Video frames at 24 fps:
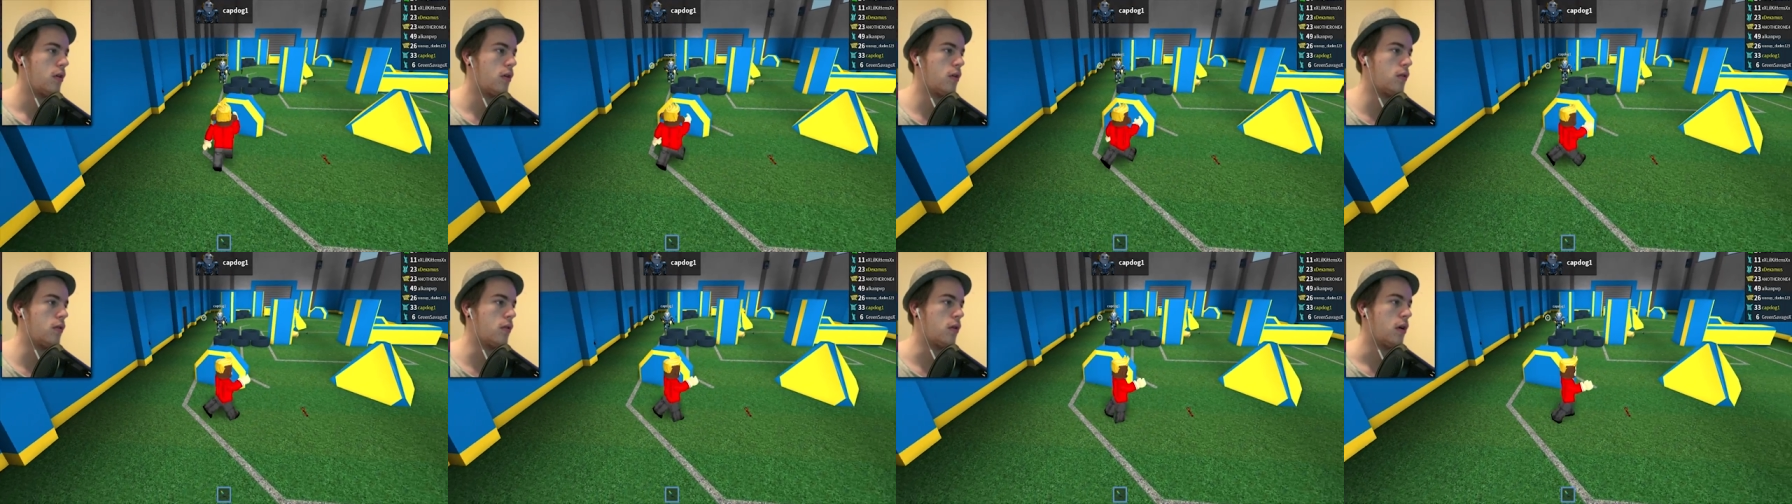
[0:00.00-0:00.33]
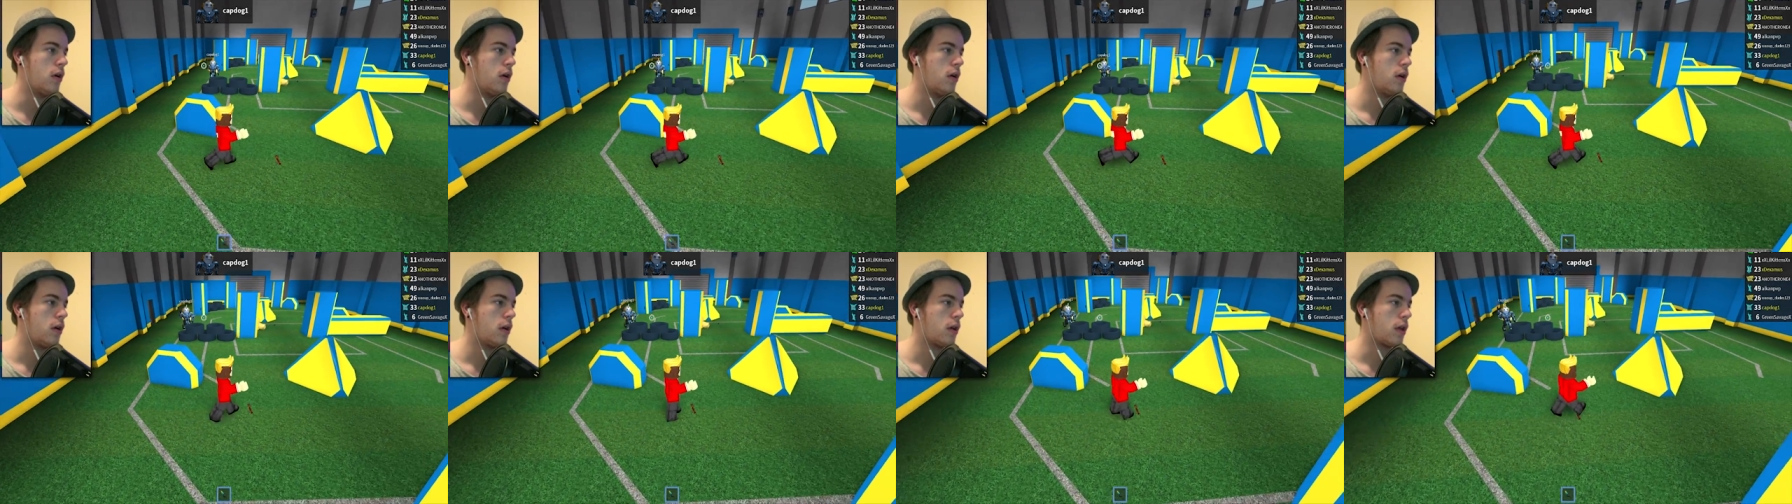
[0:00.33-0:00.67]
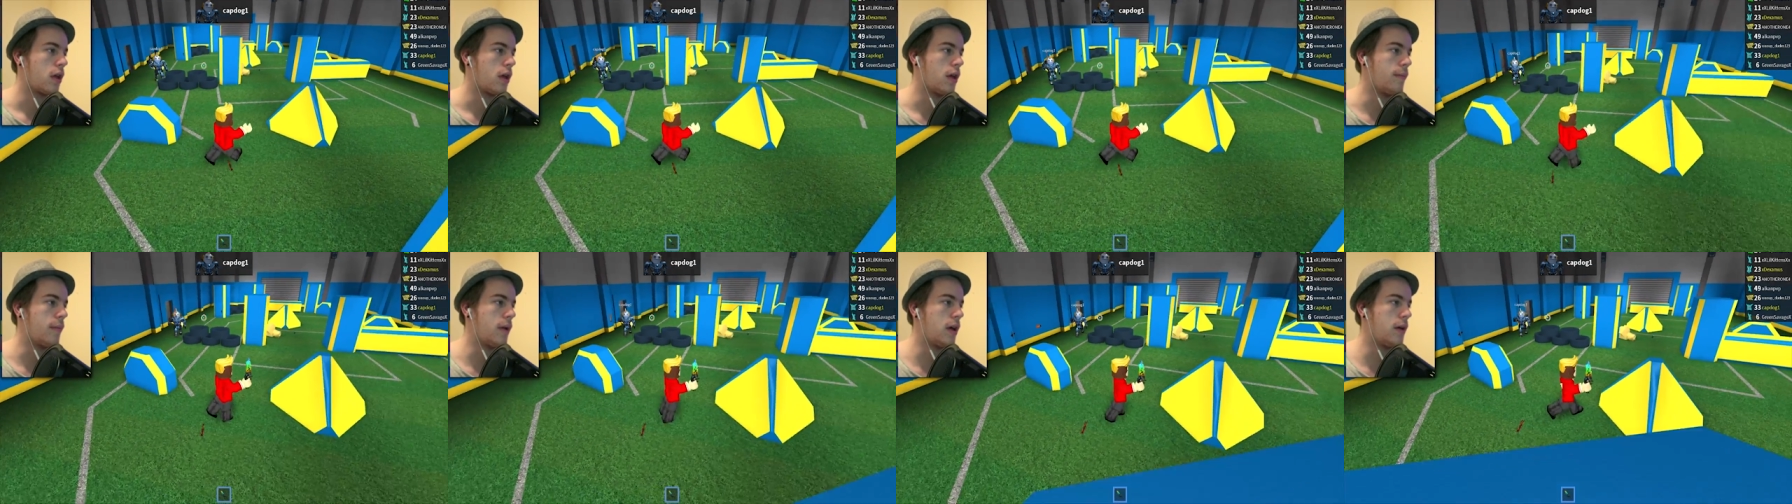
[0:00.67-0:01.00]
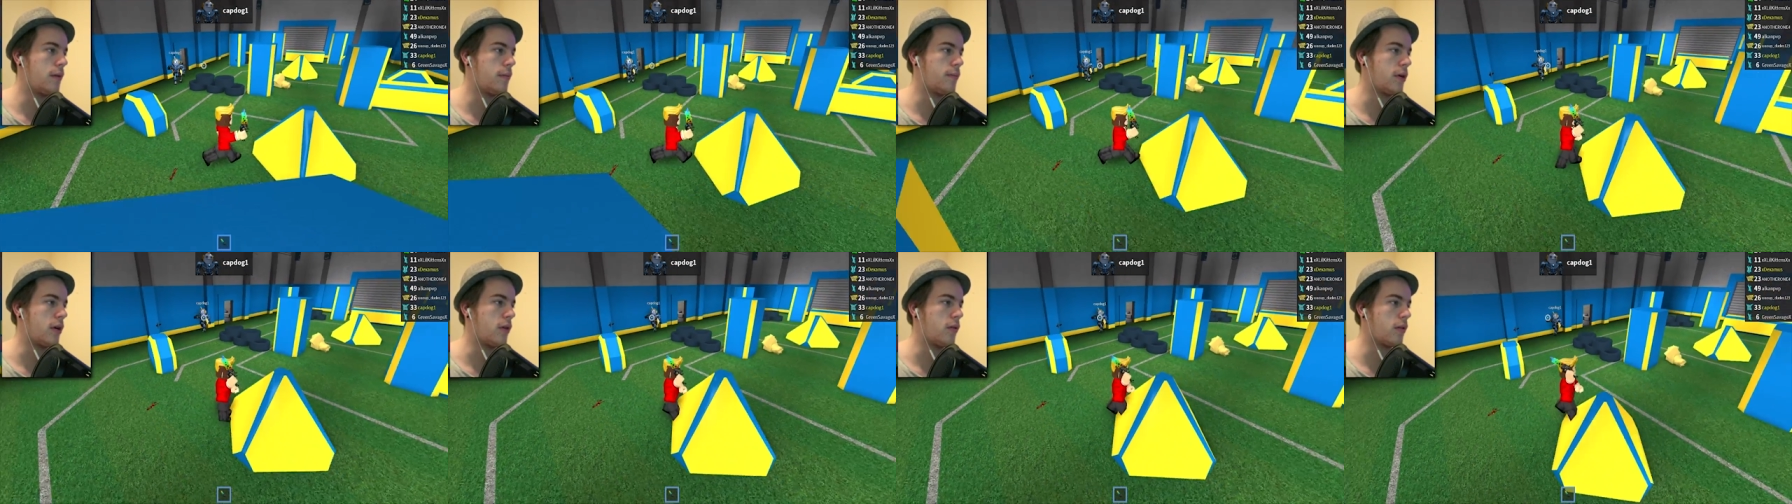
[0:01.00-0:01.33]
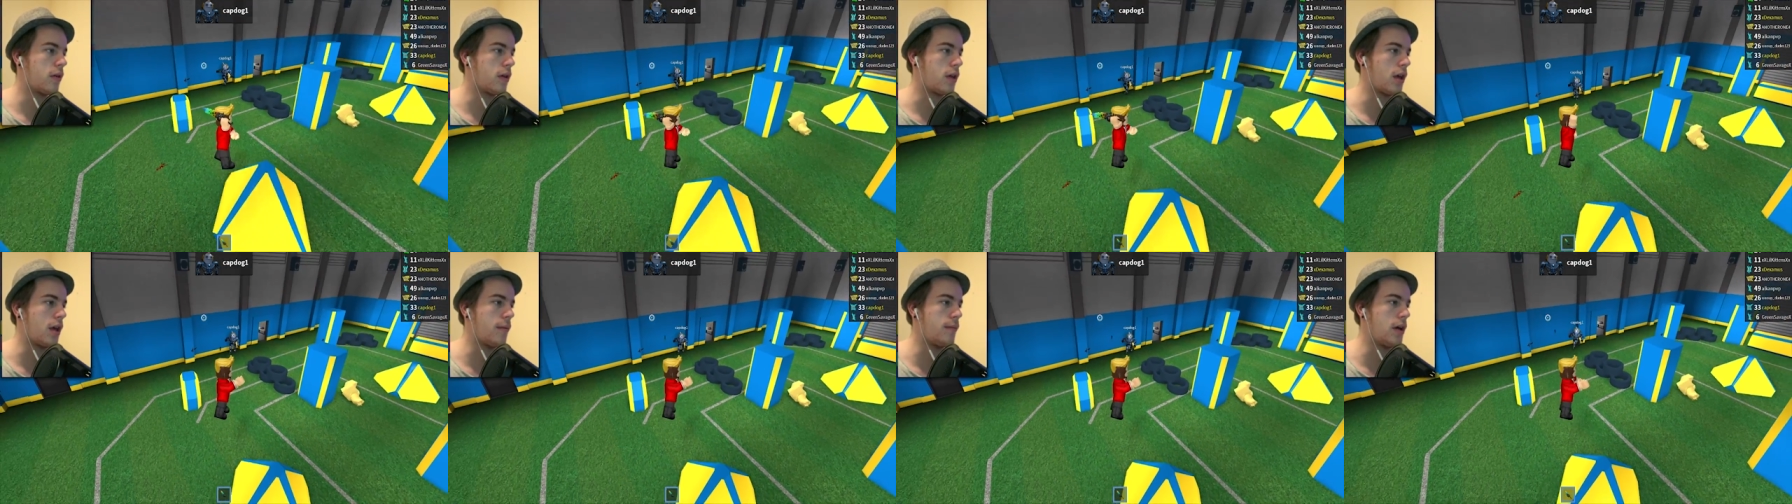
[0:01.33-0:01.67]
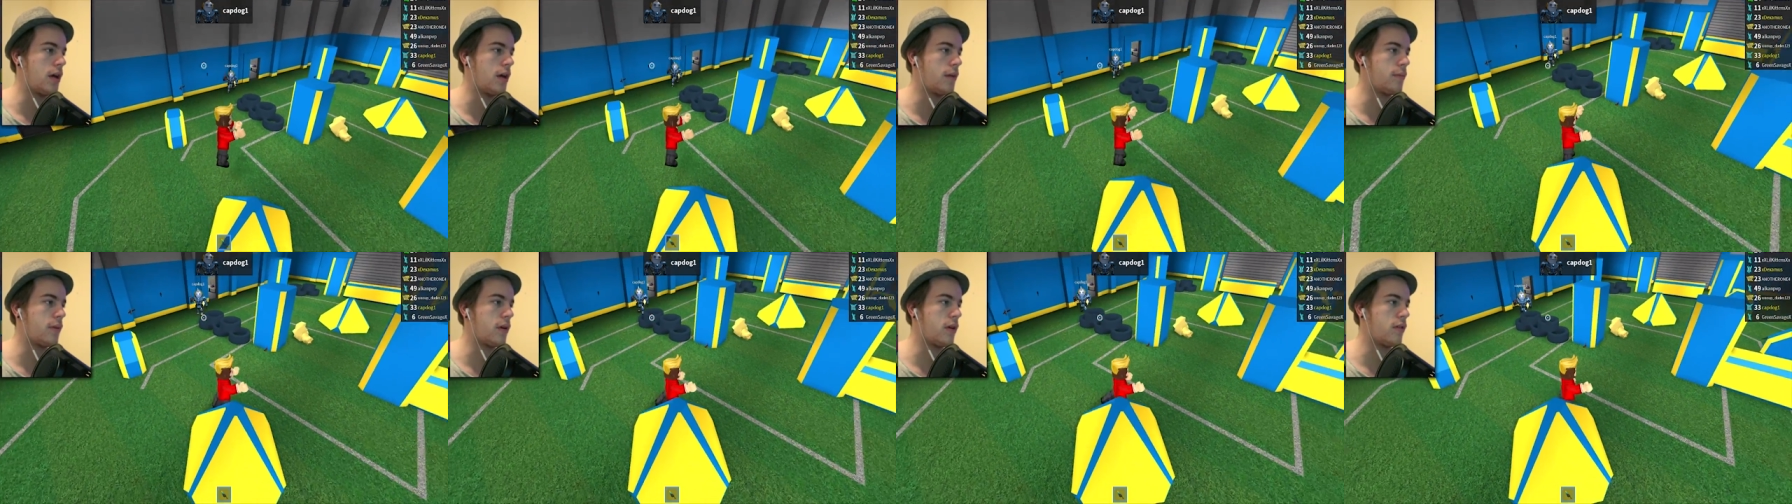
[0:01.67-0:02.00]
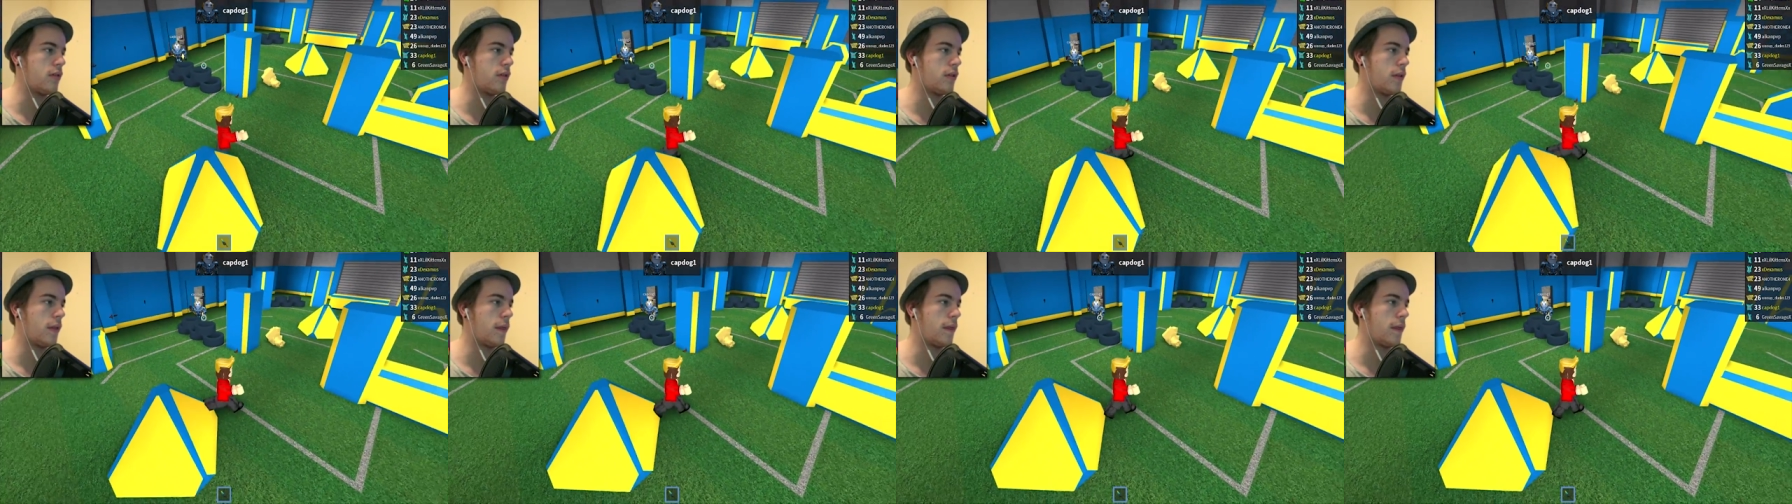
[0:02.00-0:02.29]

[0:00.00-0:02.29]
Oh. Come on, bro. Come on, bro.